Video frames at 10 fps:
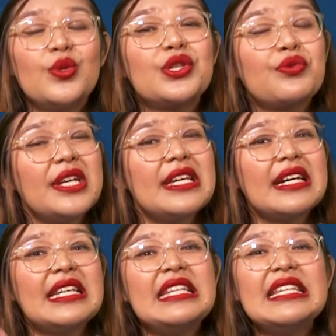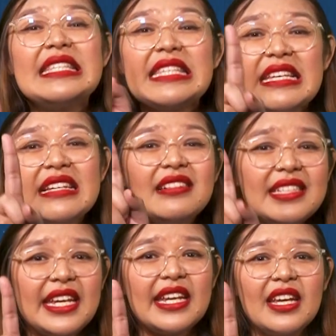to his credit card in a single
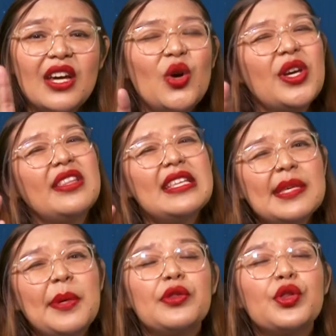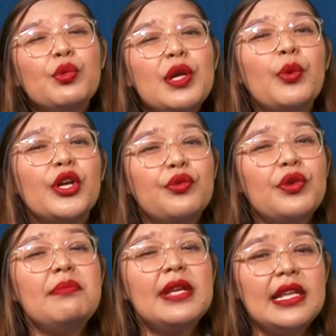day. Okay, that's about
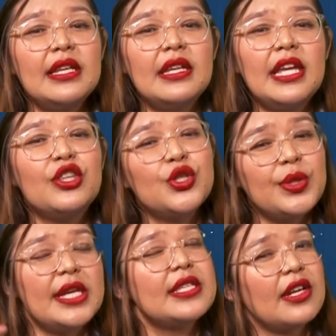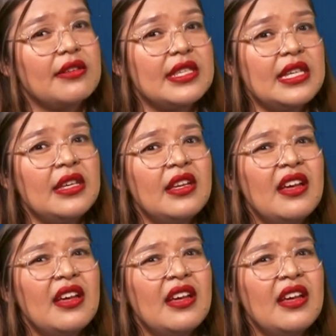3.3 million in today's currency.